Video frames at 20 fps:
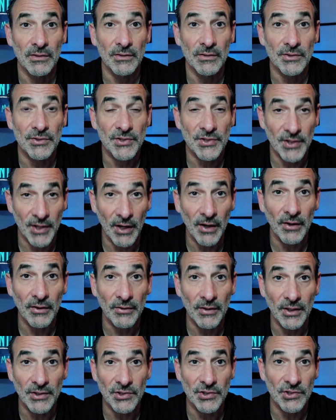
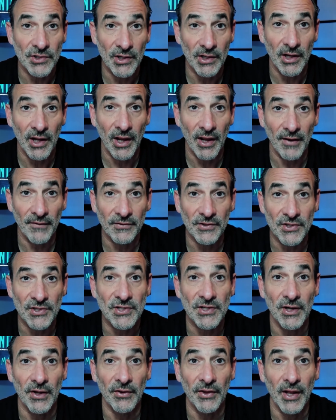scared that she's going to have to
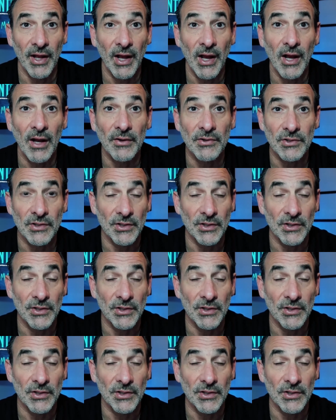sell the house,